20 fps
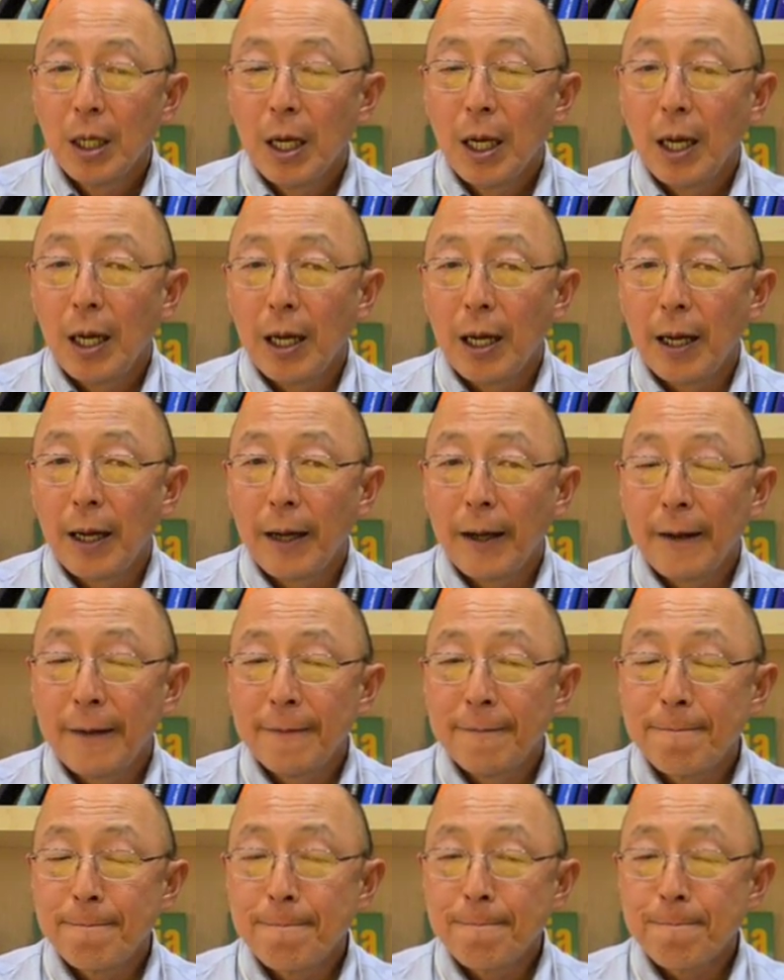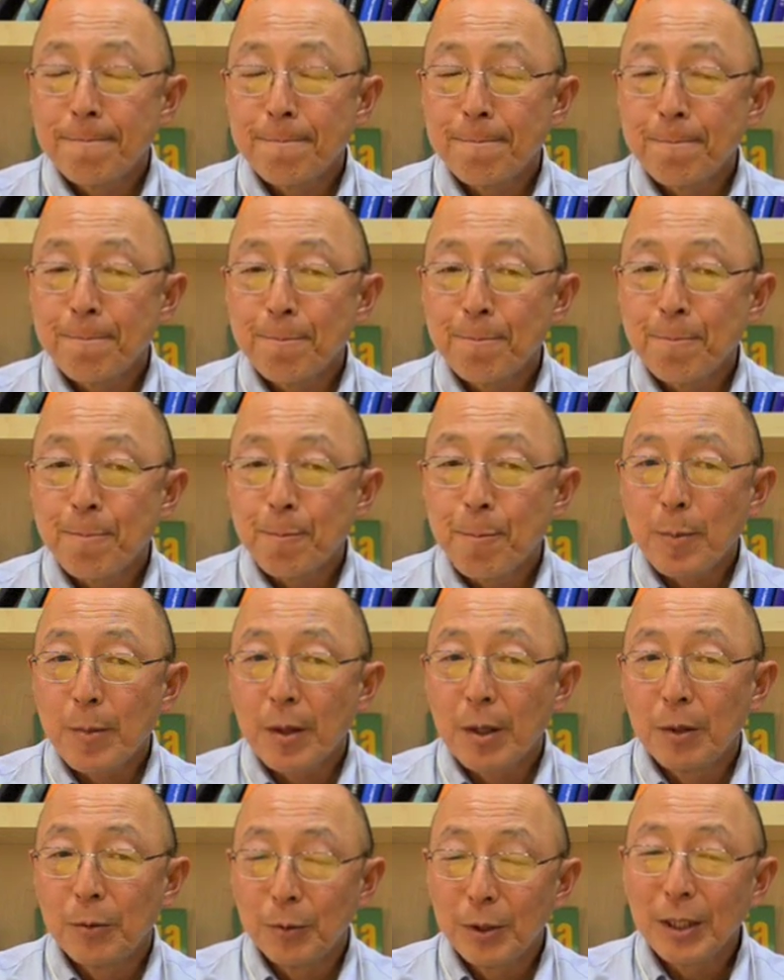uh,
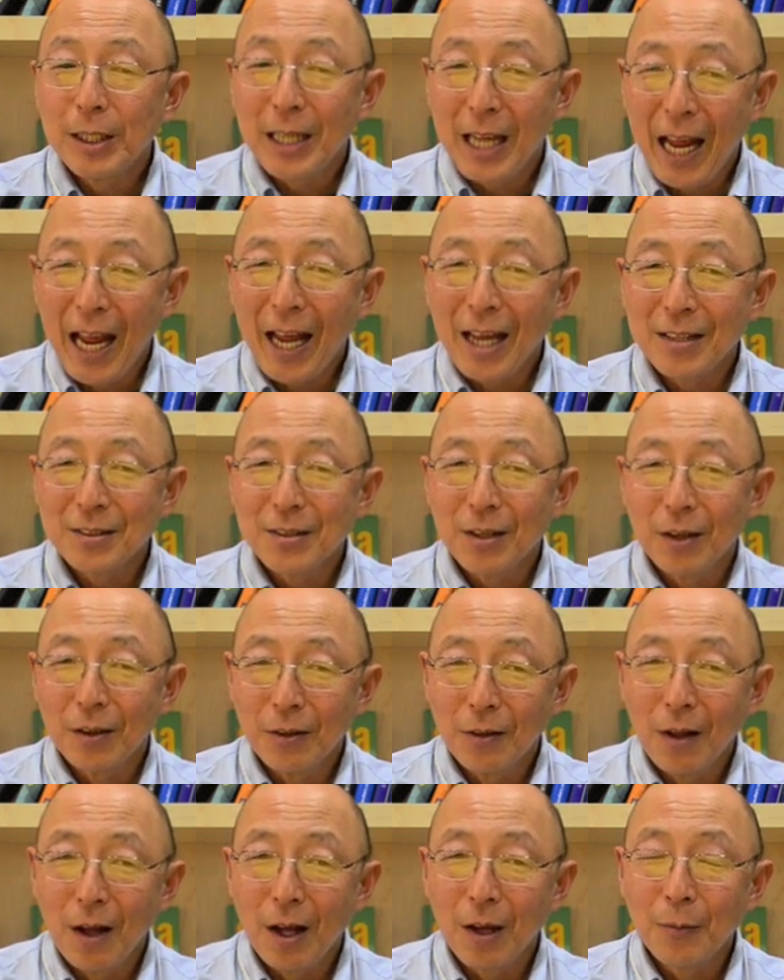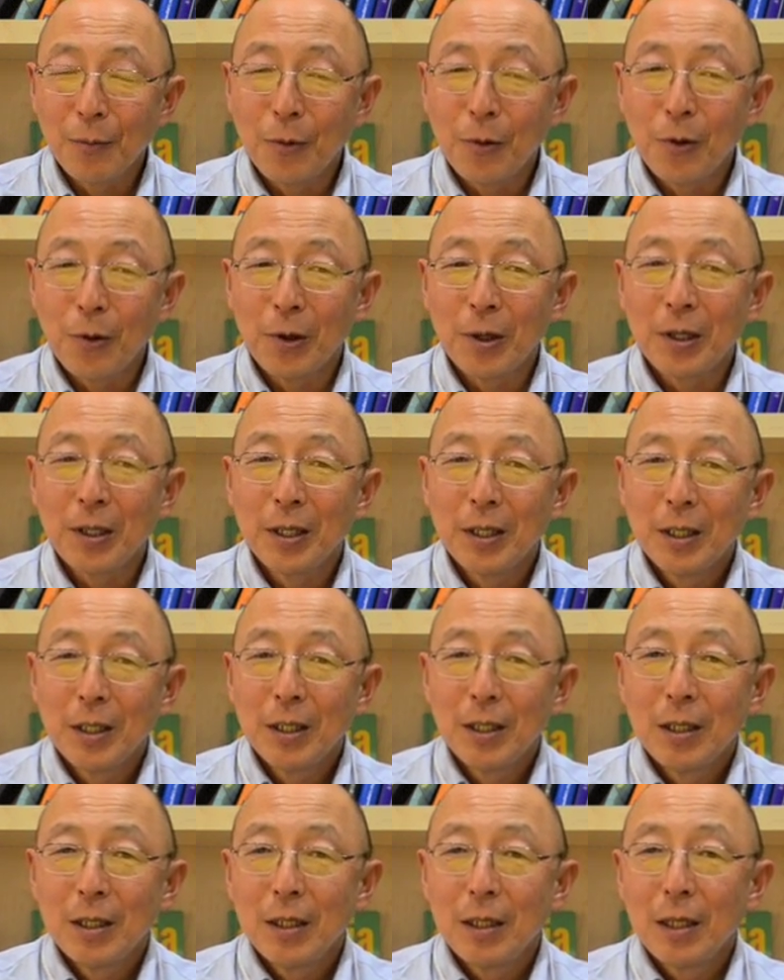really has a lot more
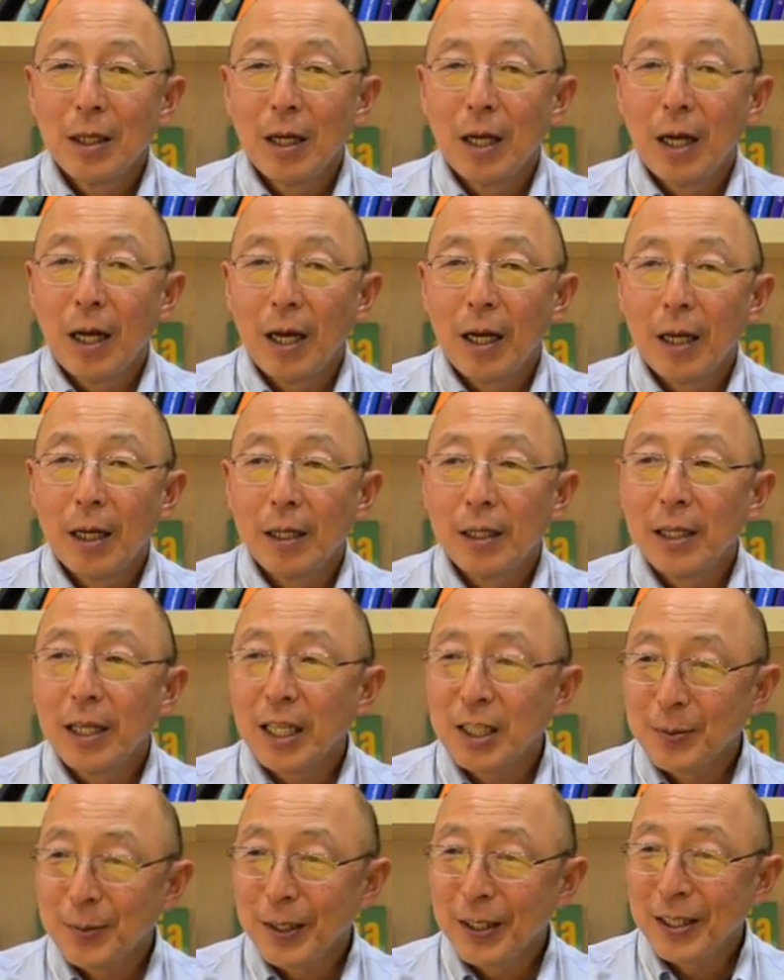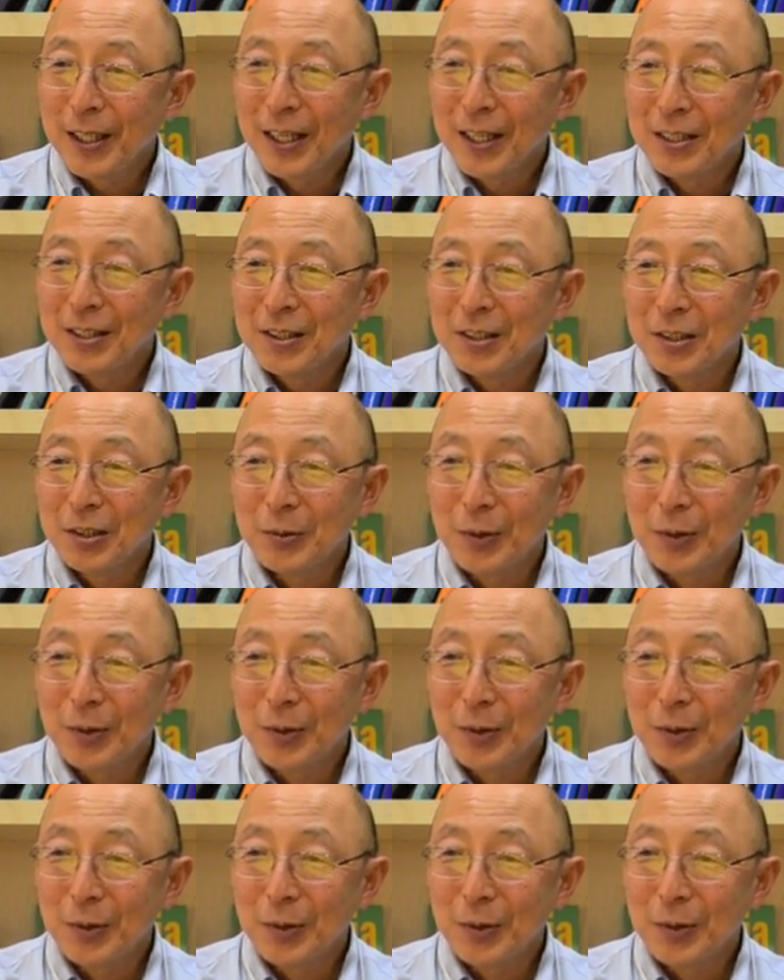expectations